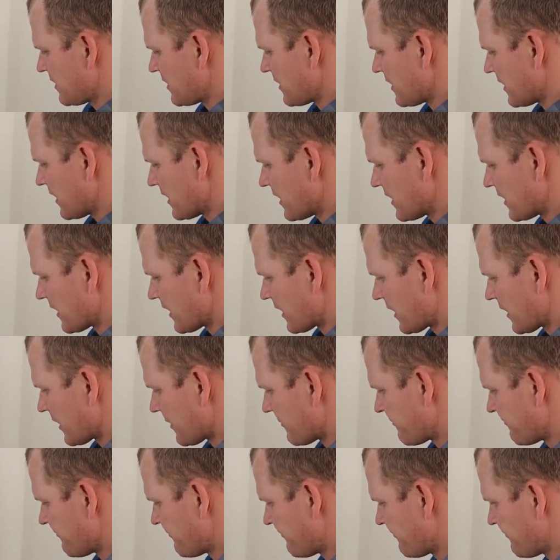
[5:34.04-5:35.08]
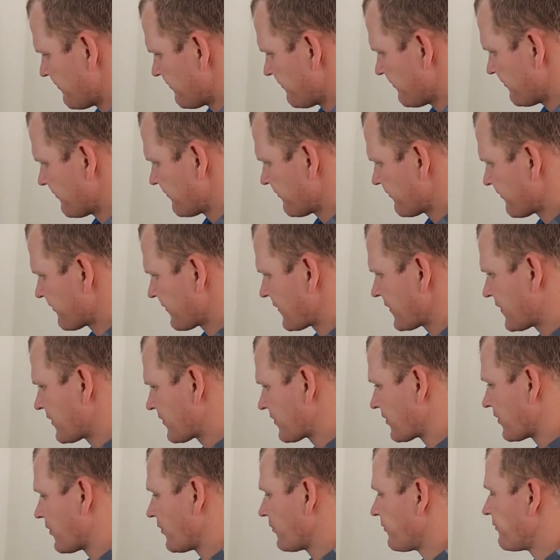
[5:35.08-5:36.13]
And uh,
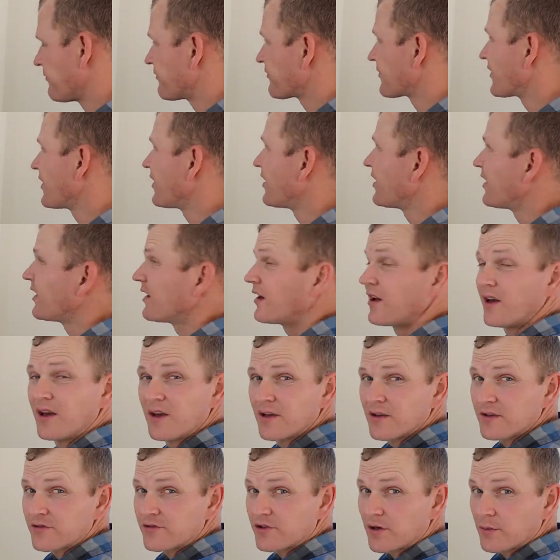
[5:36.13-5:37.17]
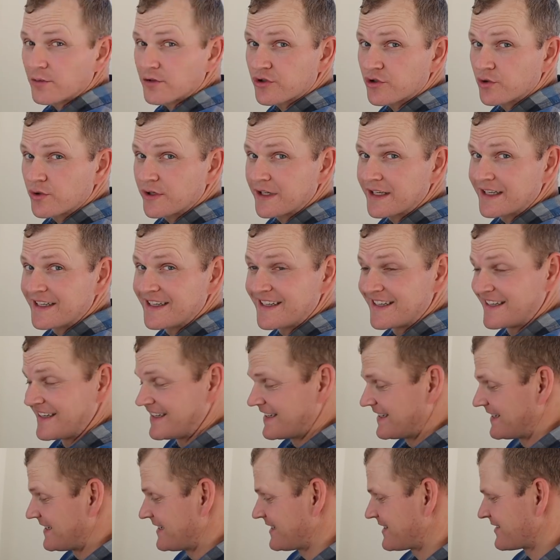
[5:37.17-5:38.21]
so troubleshooting
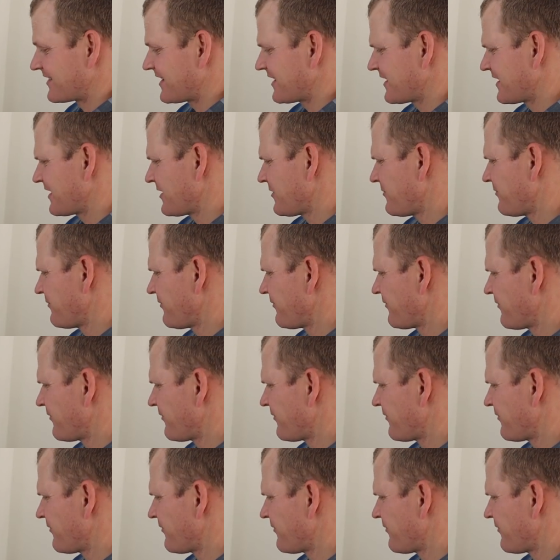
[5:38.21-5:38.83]
right now.